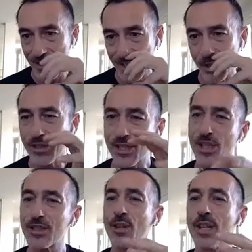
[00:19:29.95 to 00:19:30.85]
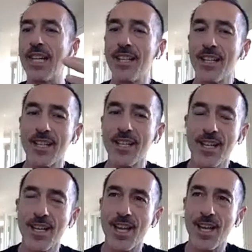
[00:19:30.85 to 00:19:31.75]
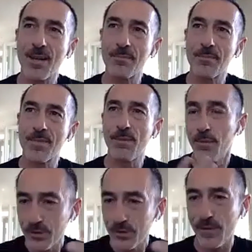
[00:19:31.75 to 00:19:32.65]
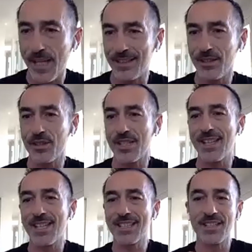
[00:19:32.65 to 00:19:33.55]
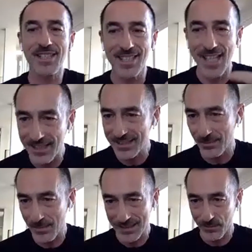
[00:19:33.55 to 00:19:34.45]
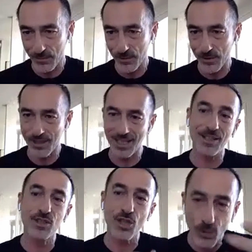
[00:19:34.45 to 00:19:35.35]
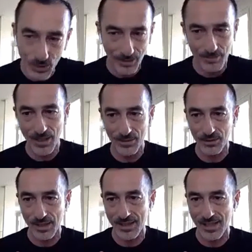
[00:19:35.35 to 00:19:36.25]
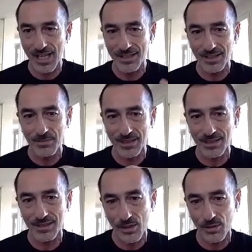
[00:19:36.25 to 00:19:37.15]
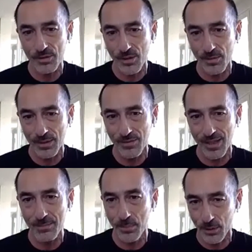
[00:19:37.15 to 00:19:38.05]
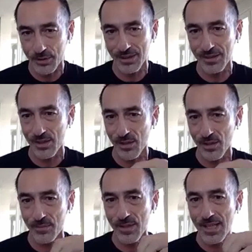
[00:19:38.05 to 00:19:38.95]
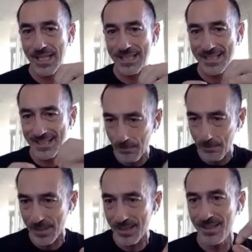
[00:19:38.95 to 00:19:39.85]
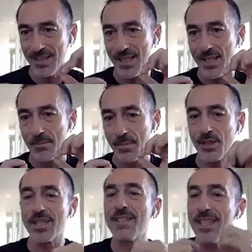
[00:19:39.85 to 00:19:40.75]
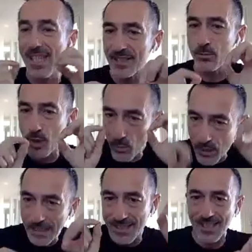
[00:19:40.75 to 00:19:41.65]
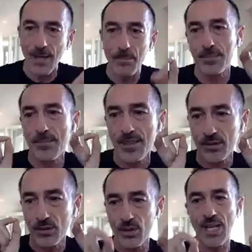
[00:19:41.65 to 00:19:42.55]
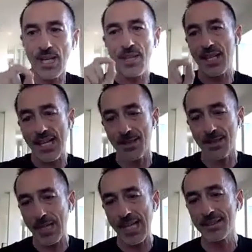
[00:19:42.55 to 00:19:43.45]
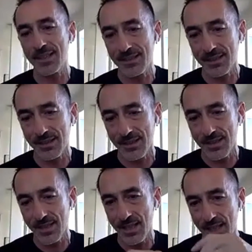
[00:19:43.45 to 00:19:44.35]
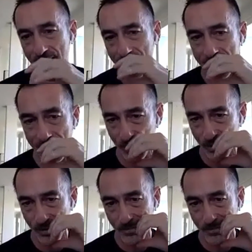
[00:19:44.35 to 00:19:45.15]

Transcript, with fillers: So it's not only um, the food fetish and the Christianity metaphors and the joke about Christianity, but it is also about the importance of stepping, because in the end we will step together as a blended uh, creature.